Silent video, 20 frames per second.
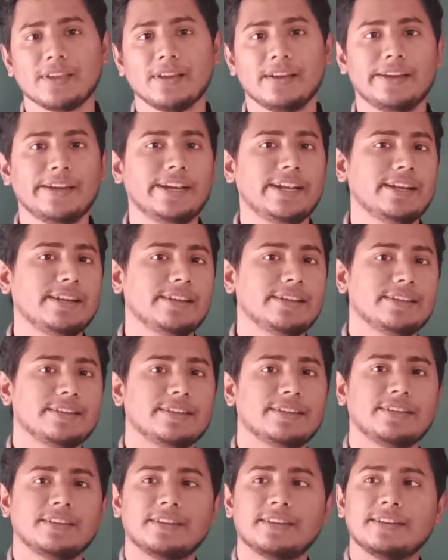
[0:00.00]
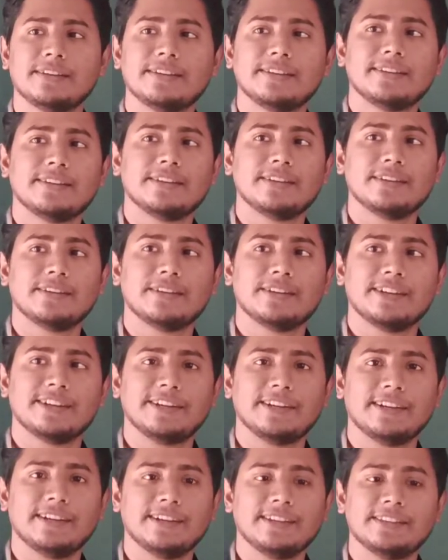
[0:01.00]
and
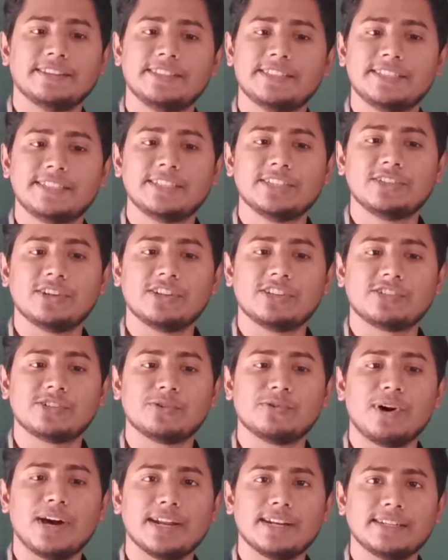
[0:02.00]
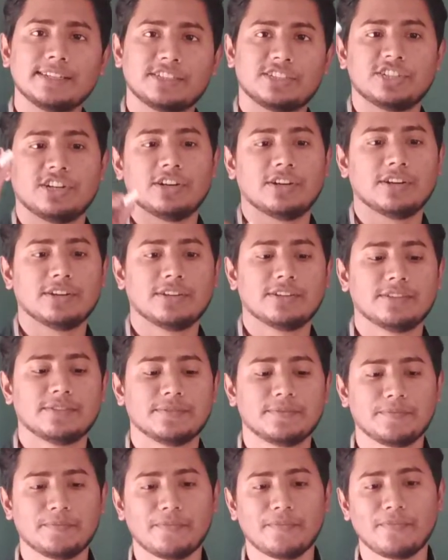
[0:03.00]
this is also one chalk.
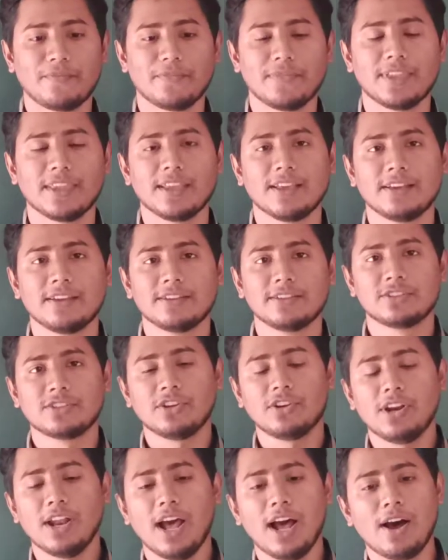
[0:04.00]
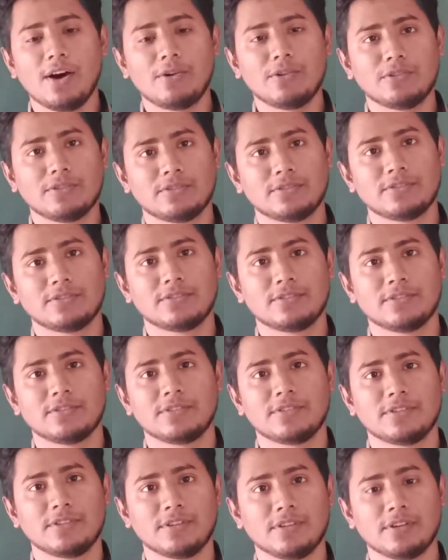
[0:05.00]
So now
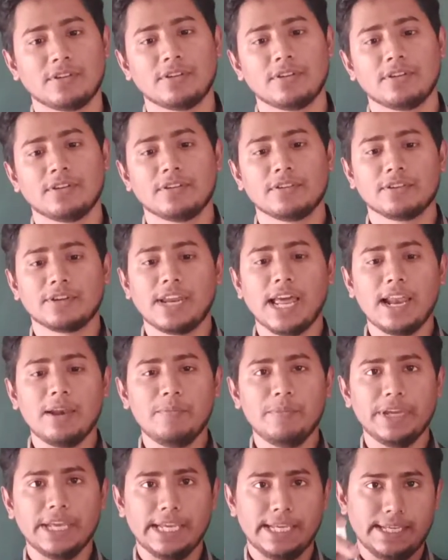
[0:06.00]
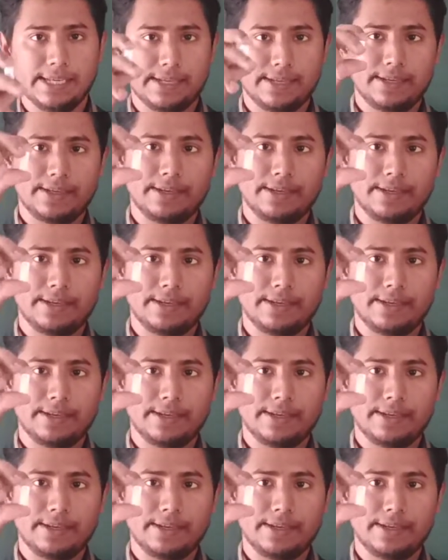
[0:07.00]
tell me,